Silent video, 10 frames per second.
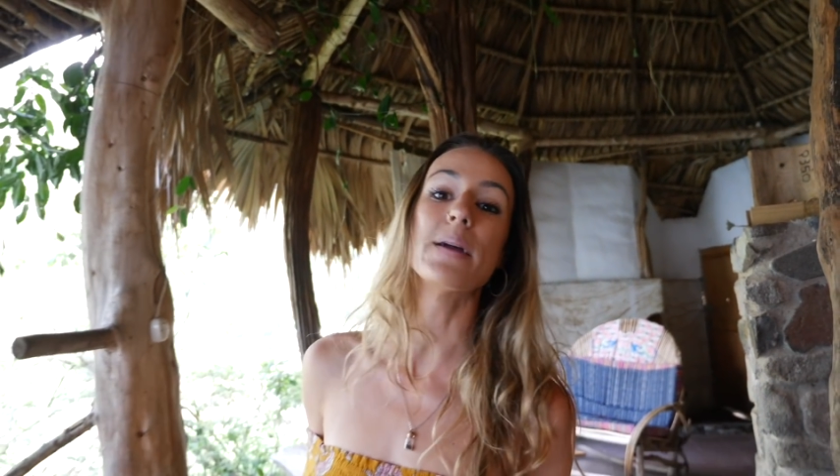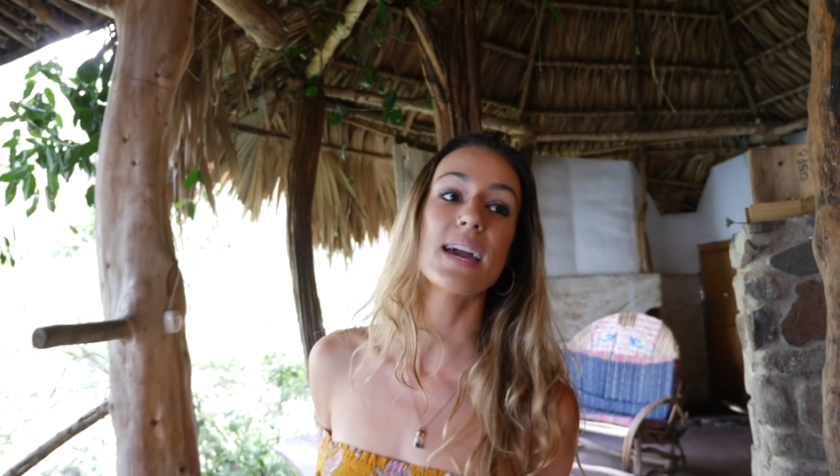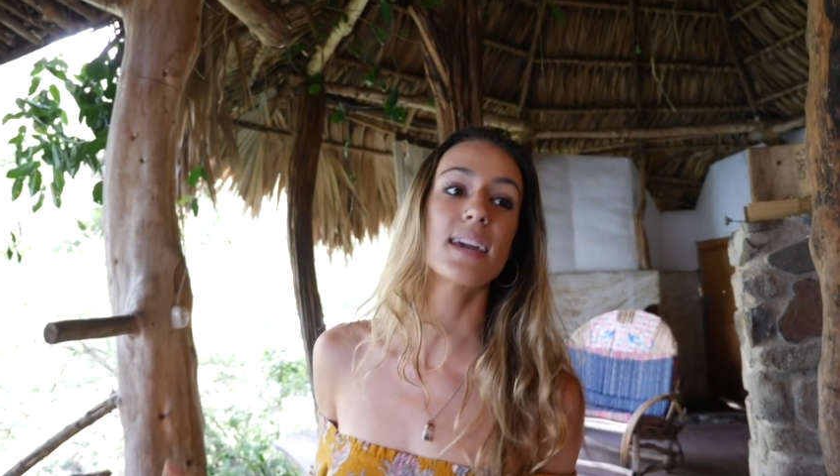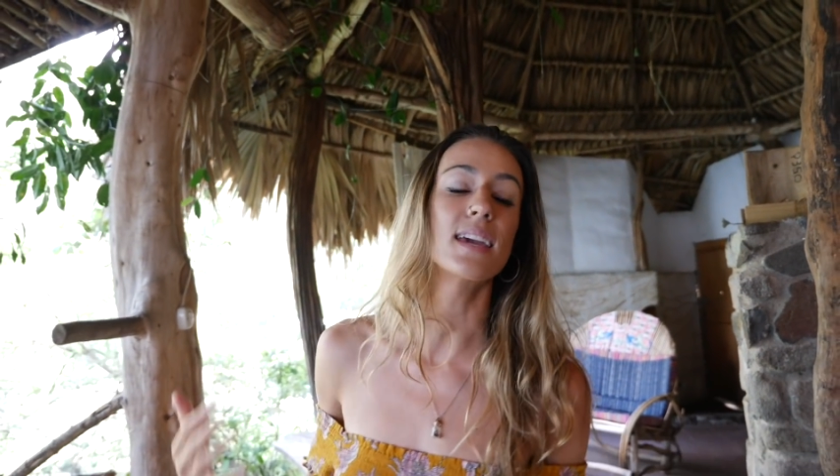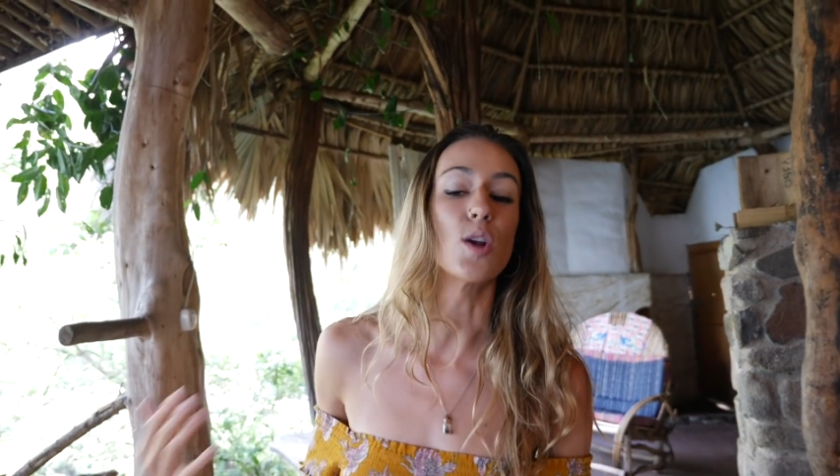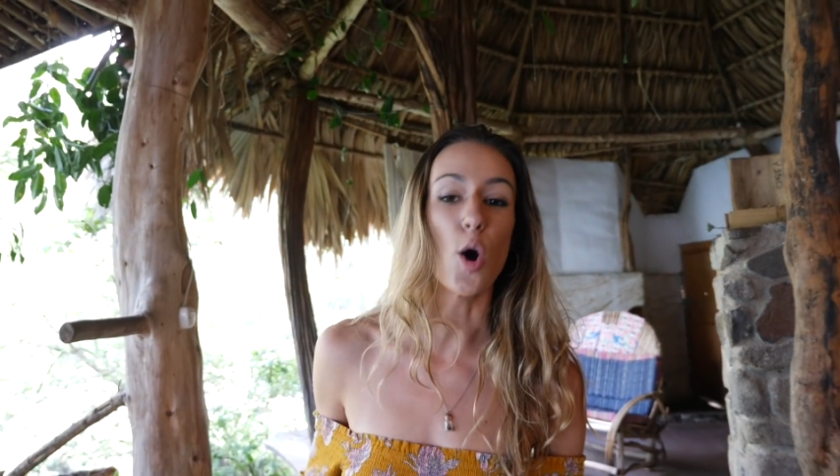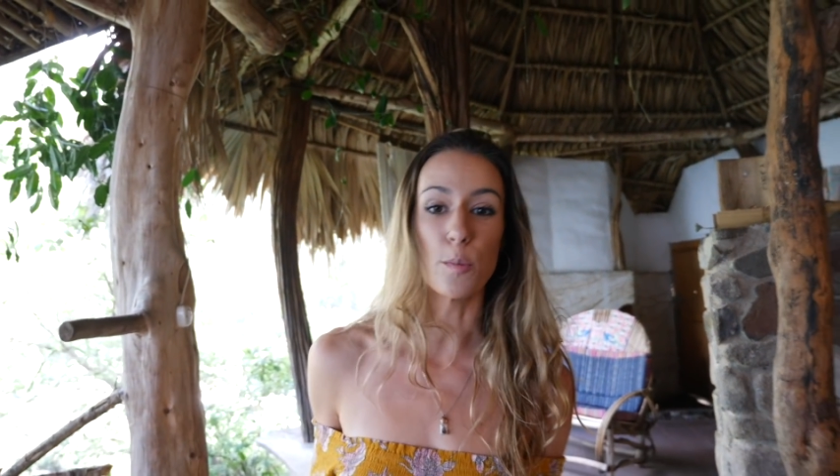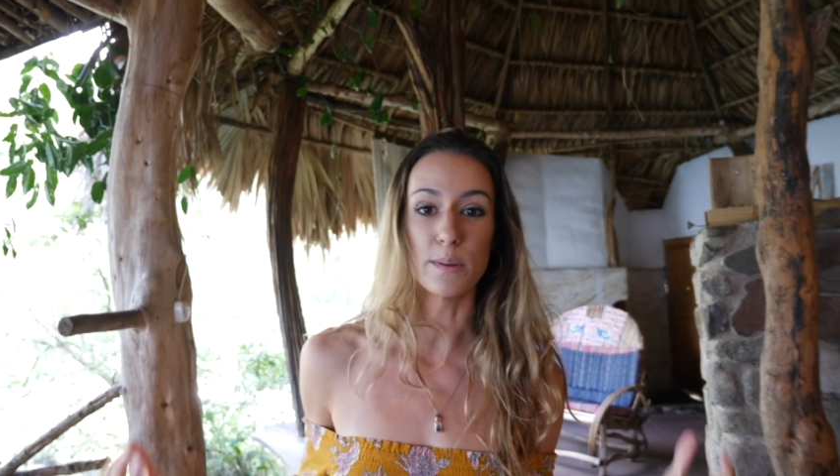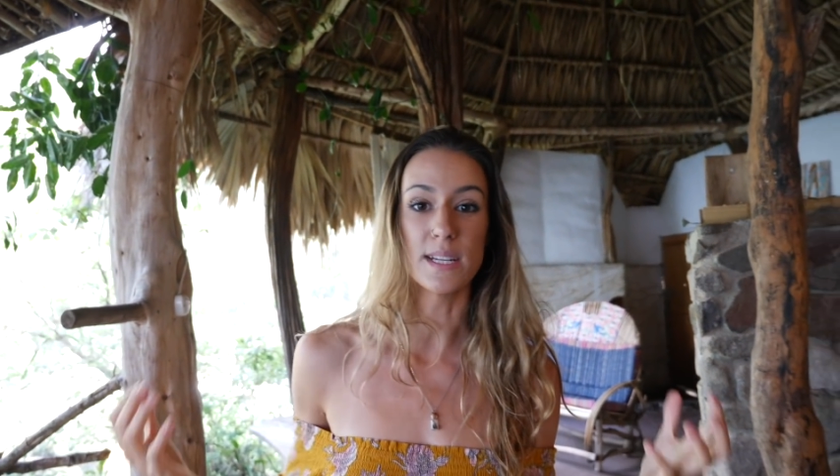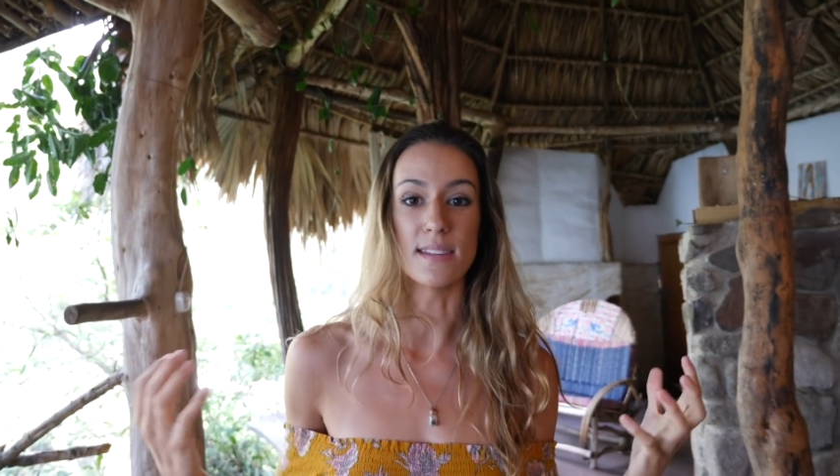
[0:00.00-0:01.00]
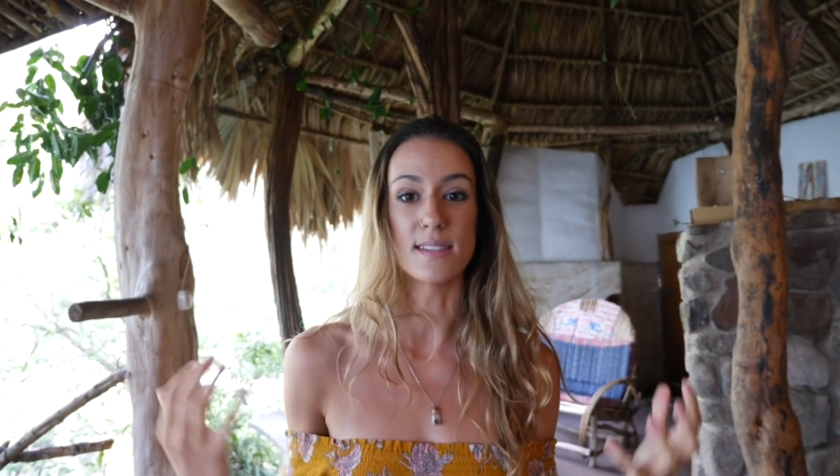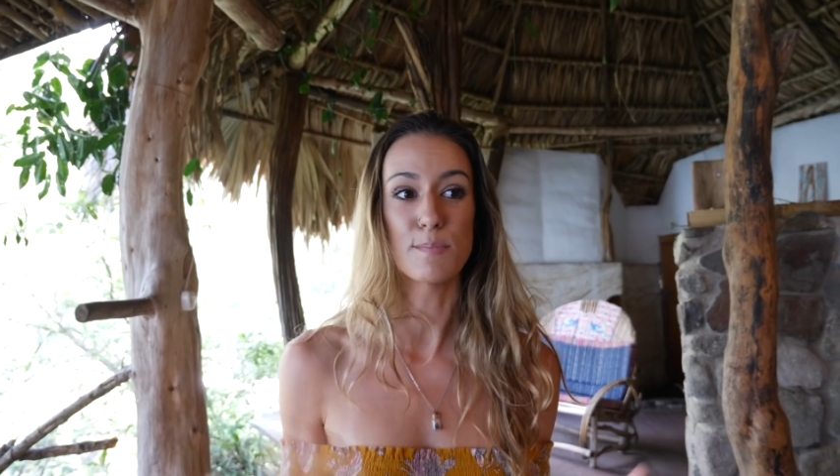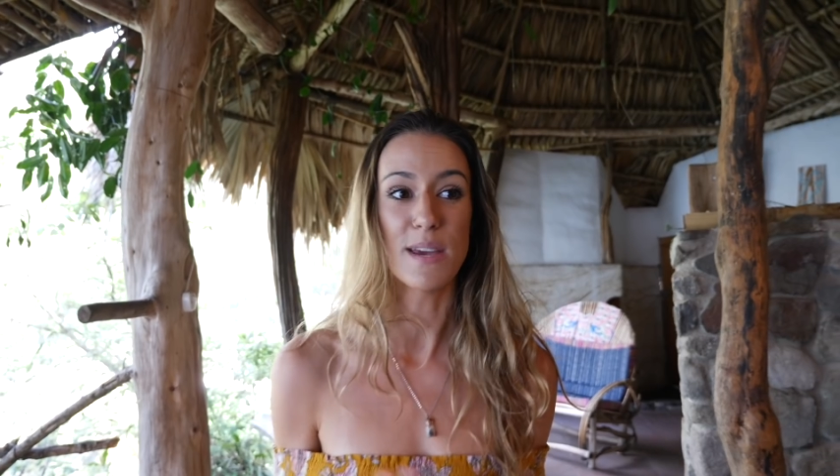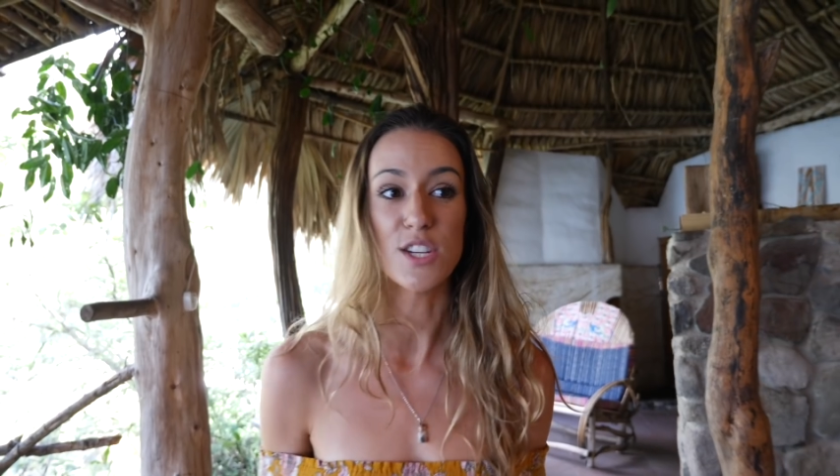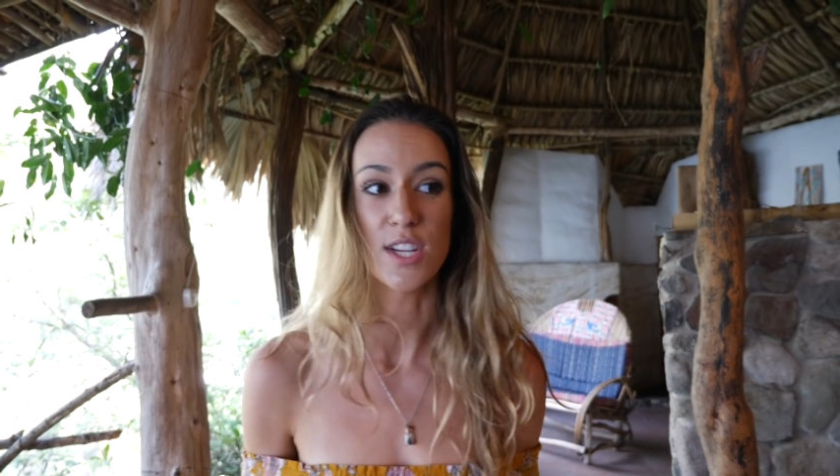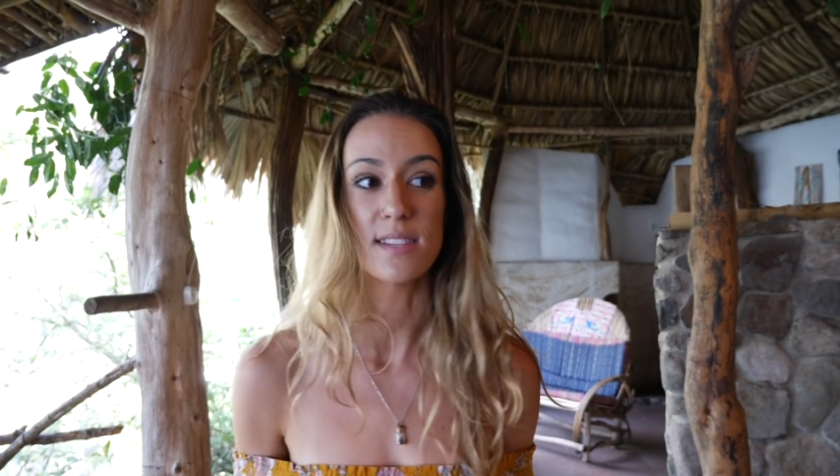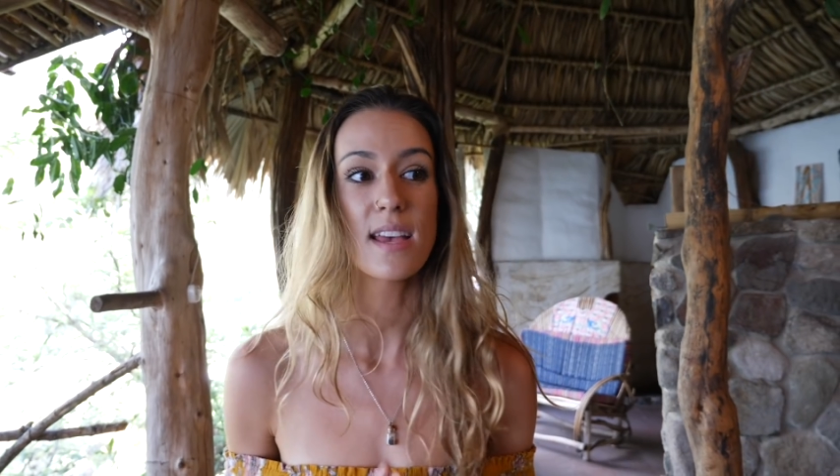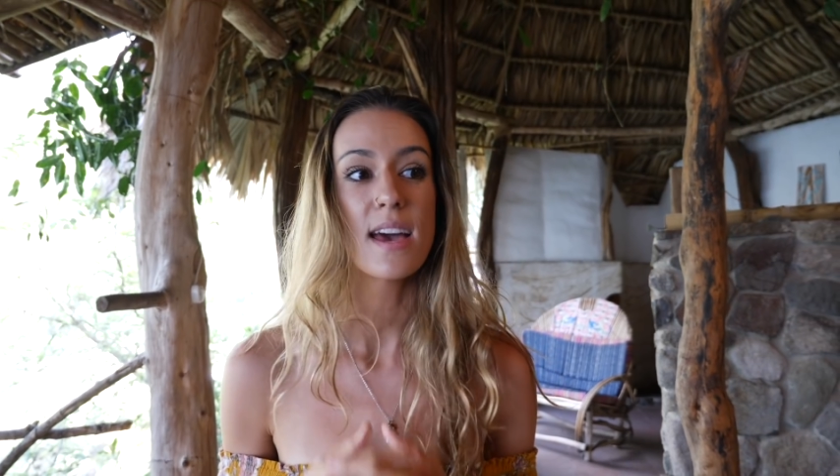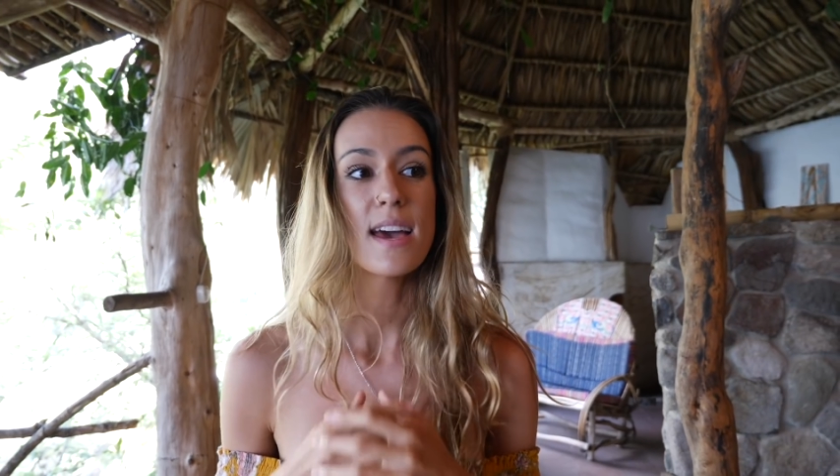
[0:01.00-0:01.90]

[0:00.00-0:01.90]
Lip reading: big and open and spacious,